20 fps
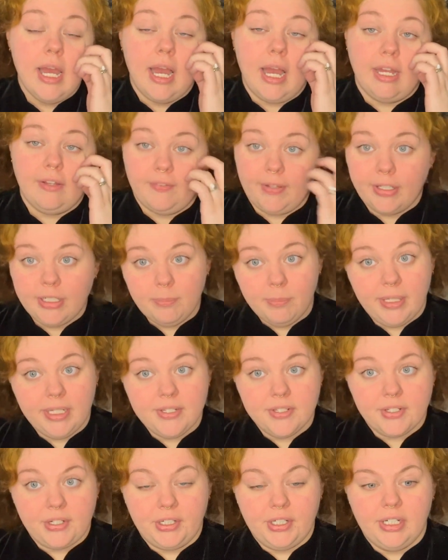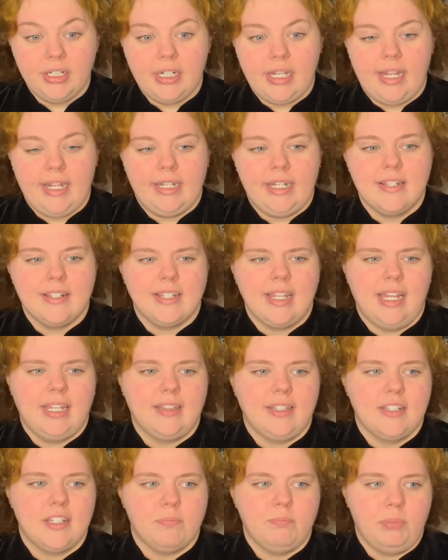I found a bed skirt, and it's like
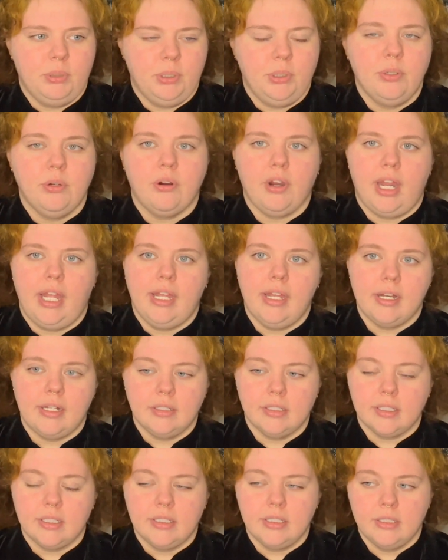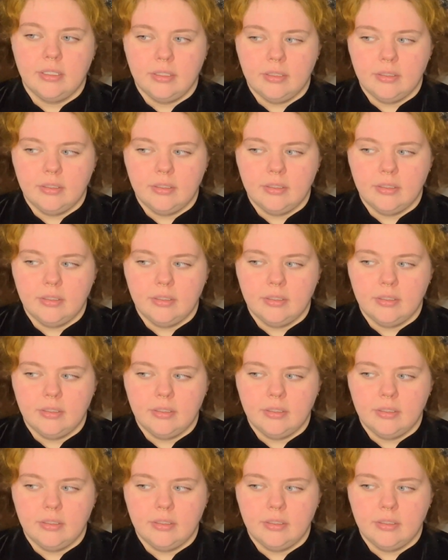this blue-gray color,